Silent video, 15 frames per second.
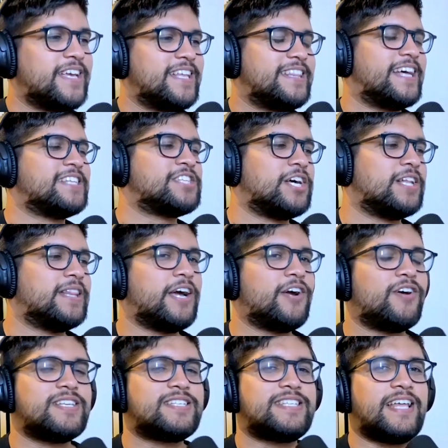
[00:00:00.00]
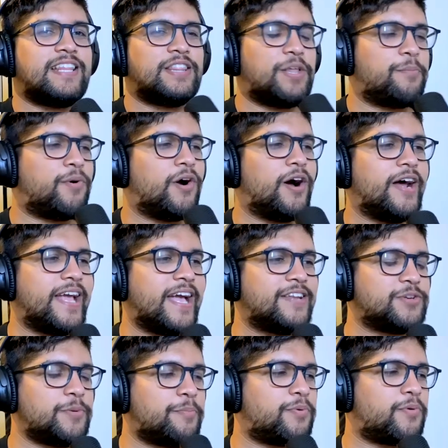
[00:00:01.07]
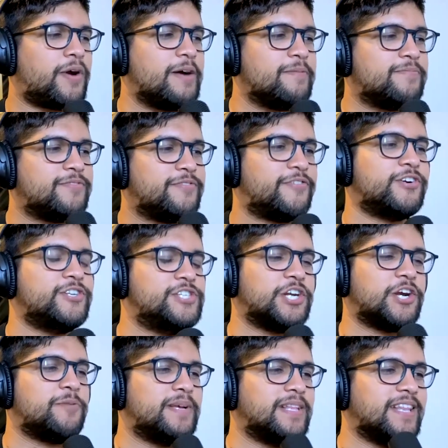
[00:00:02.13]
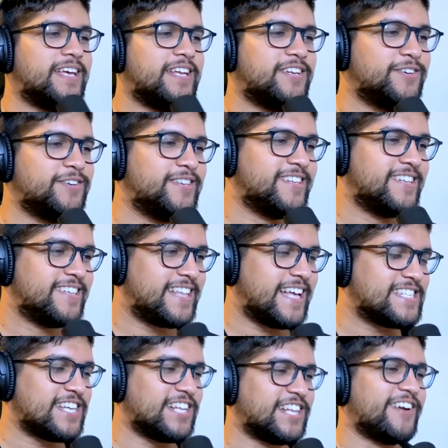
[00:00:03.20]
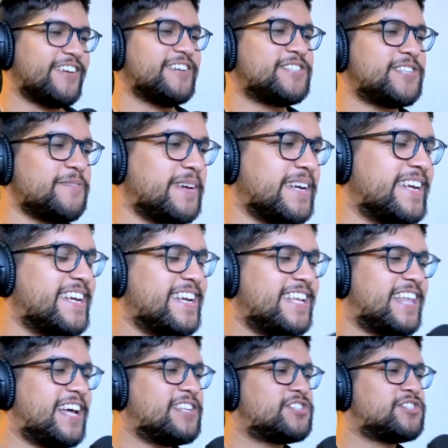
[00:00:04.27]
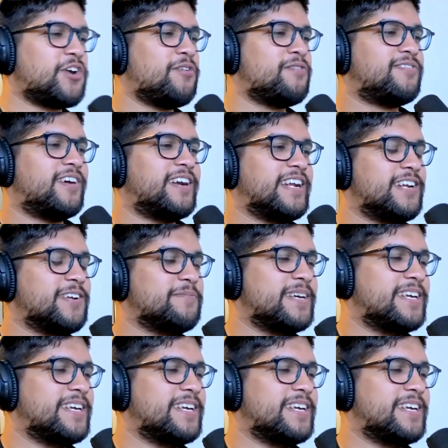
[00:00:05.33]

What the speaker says: that's hilarious that LeBron had to prep for Jeremy Lin, dude. That's hilarious to me. That's so funny to me.